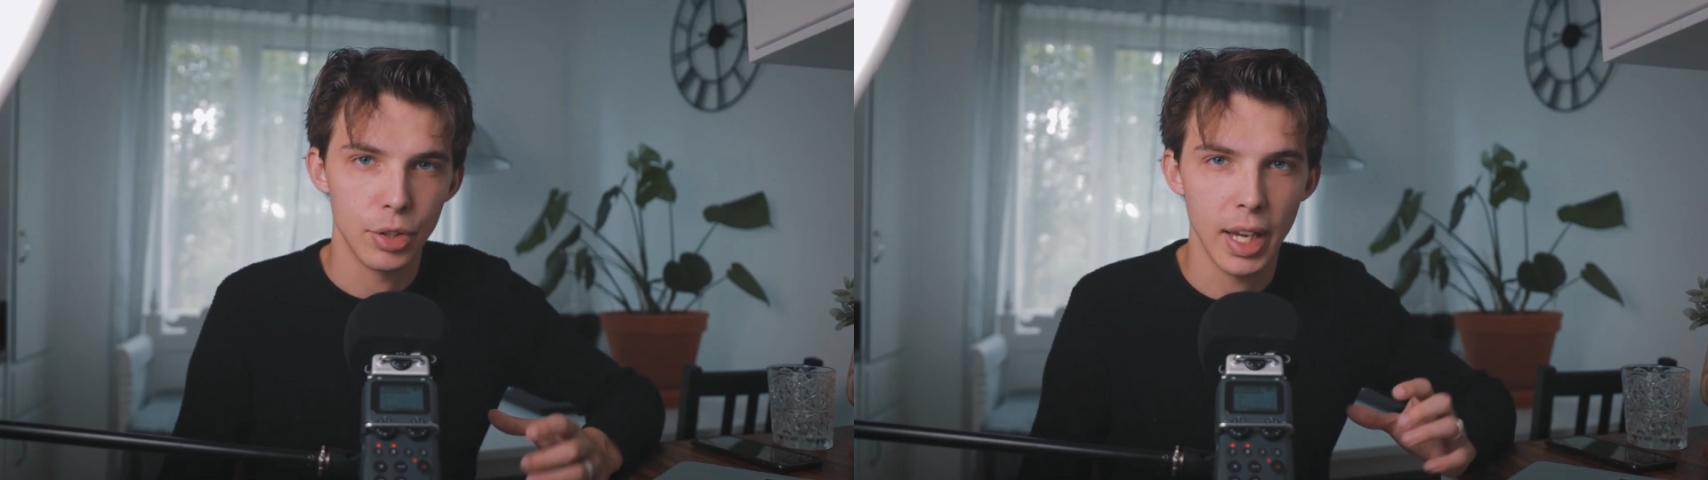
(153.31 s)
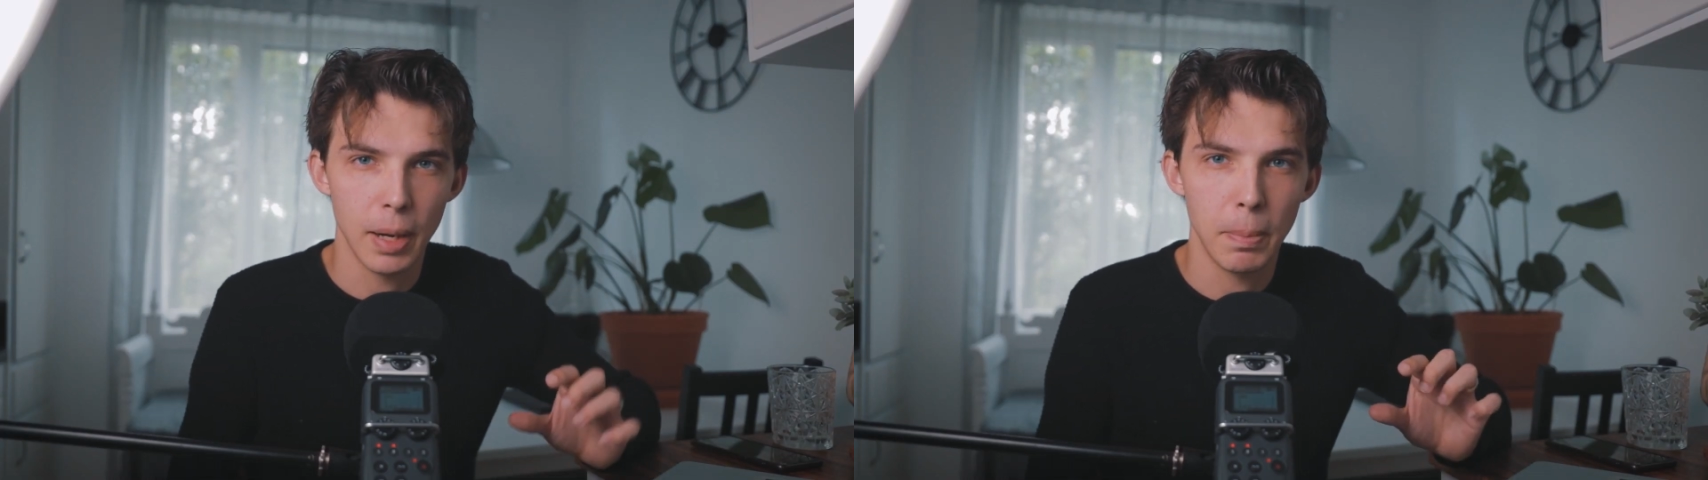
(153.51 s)

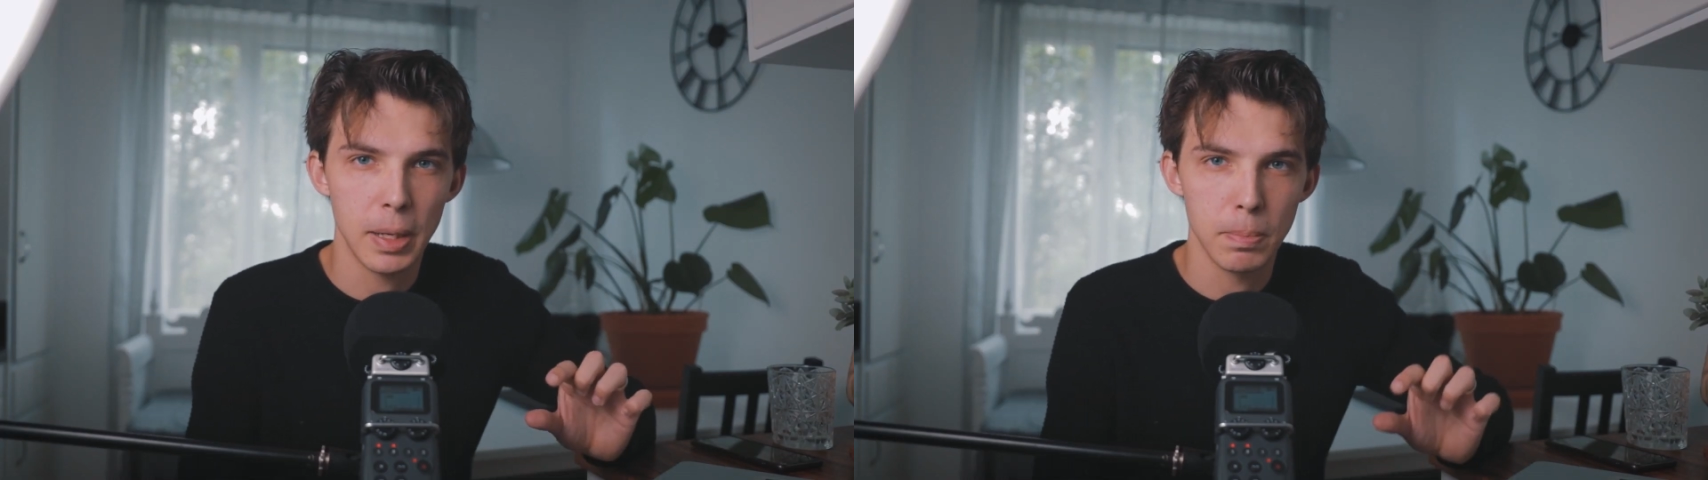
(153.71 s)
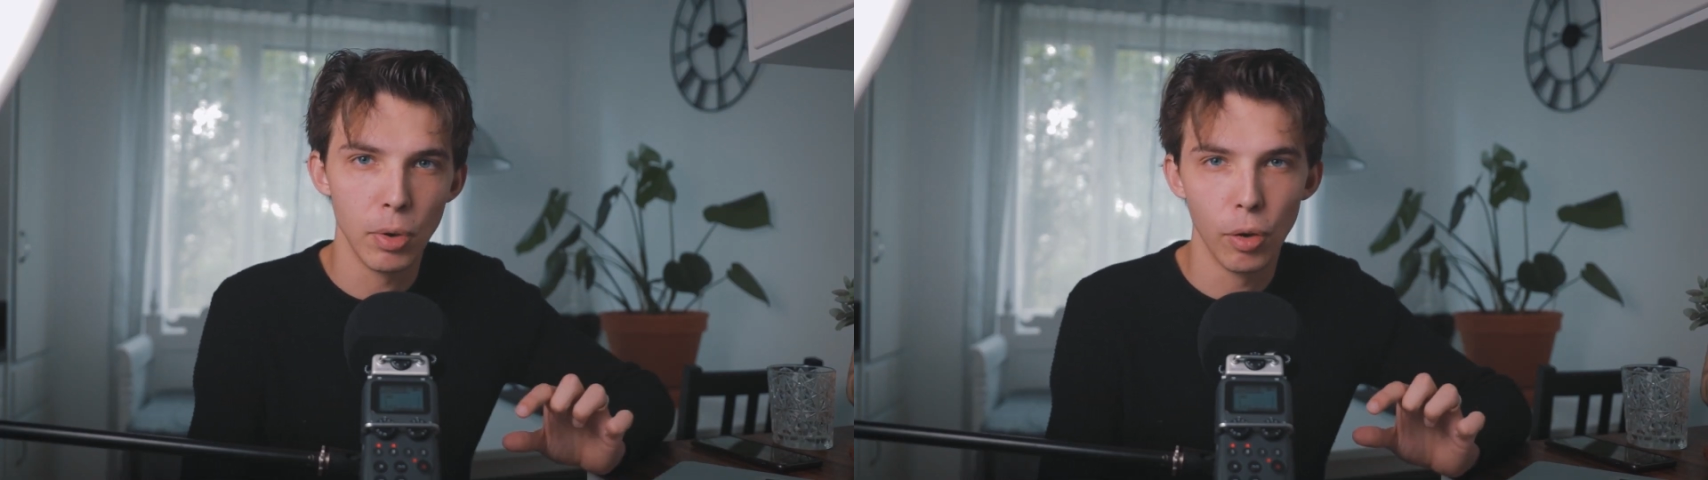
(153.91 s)
get a
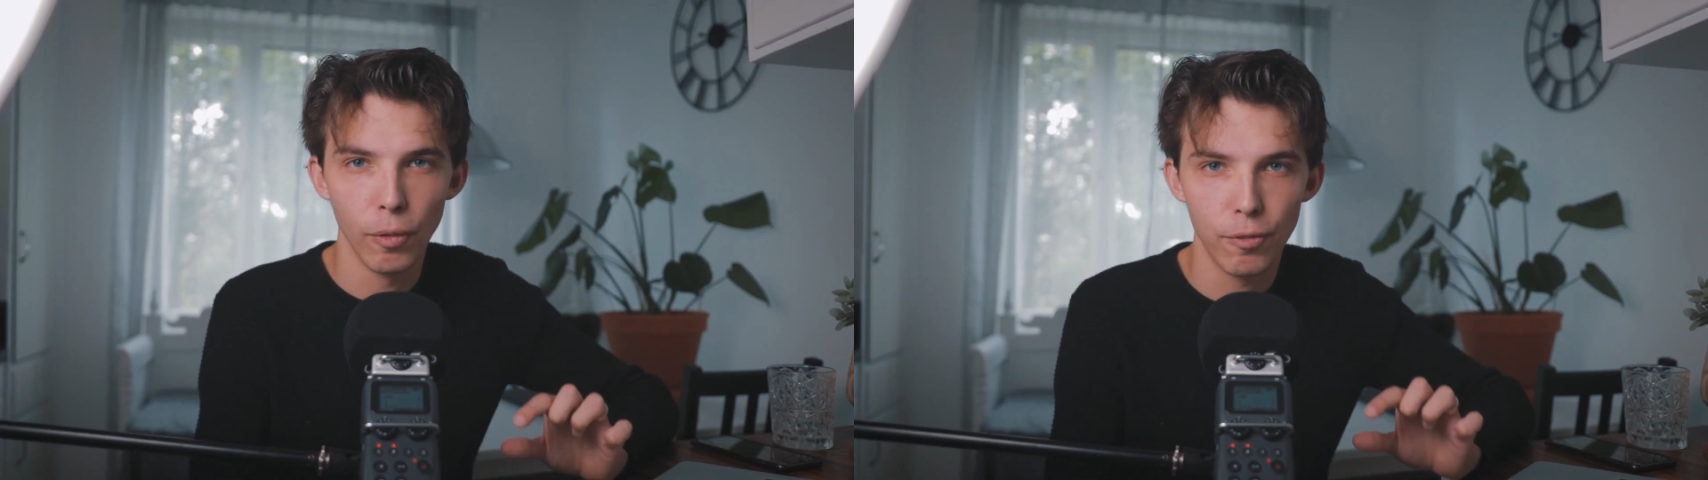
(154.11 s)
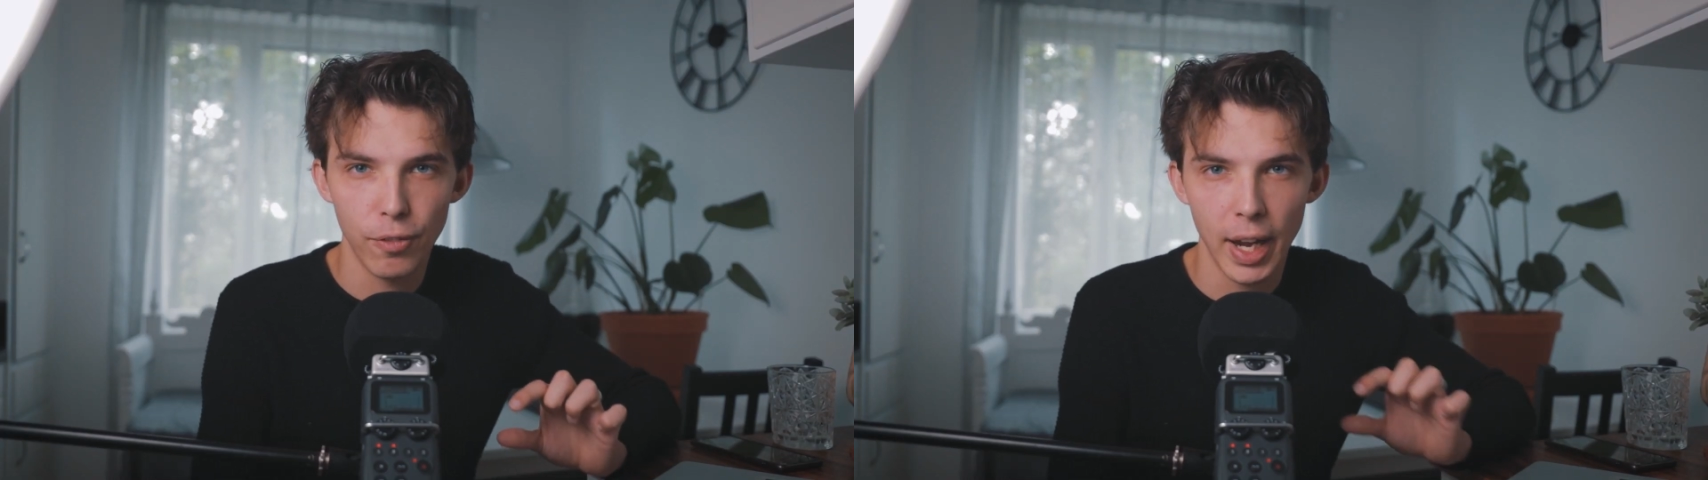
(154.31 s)
bit
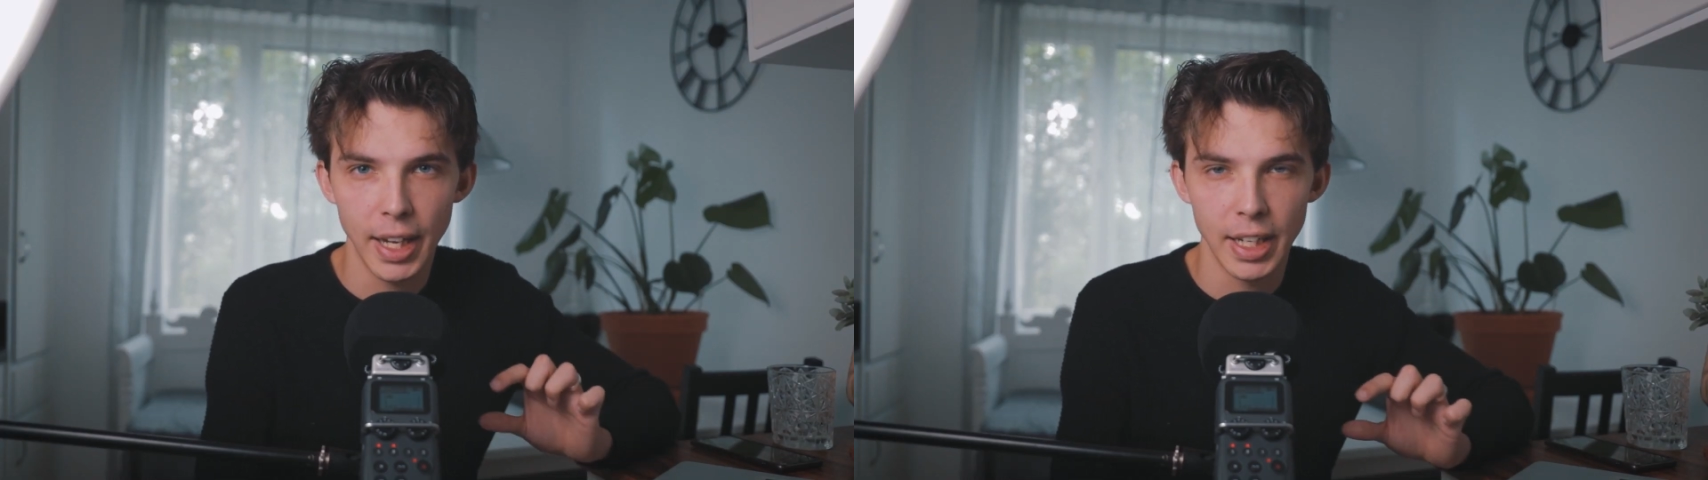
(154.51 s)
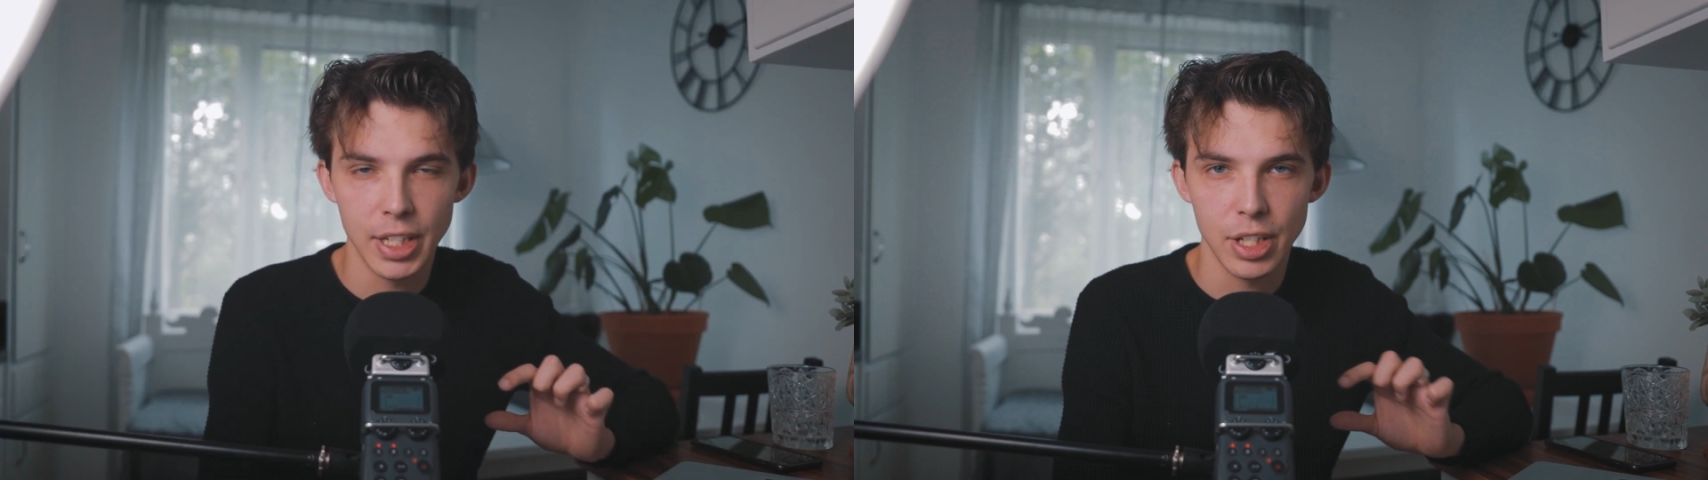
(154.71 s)
more
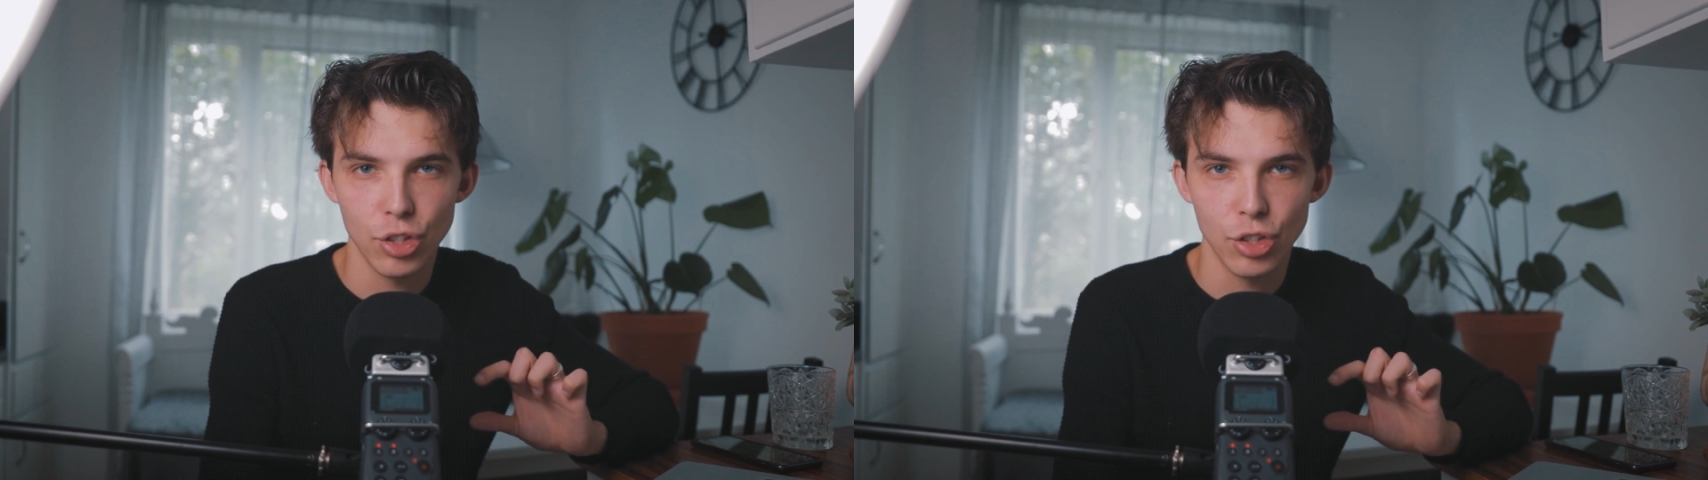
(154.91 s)
faded